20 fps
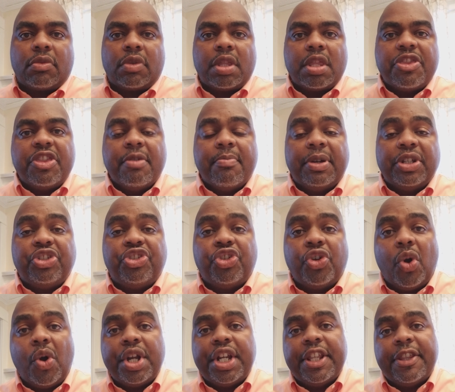the
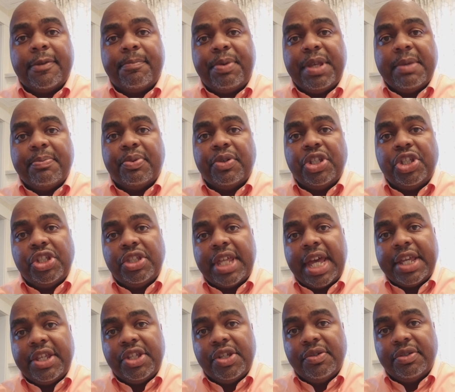majority of the people
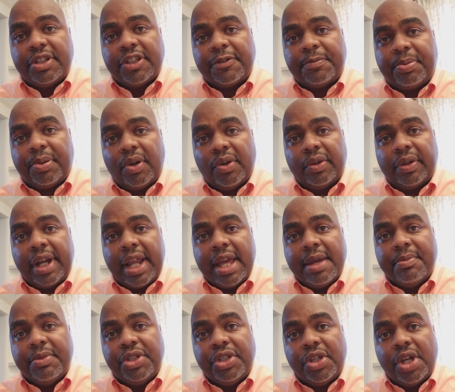that use this
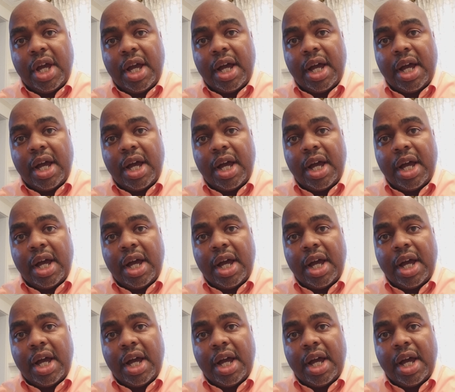program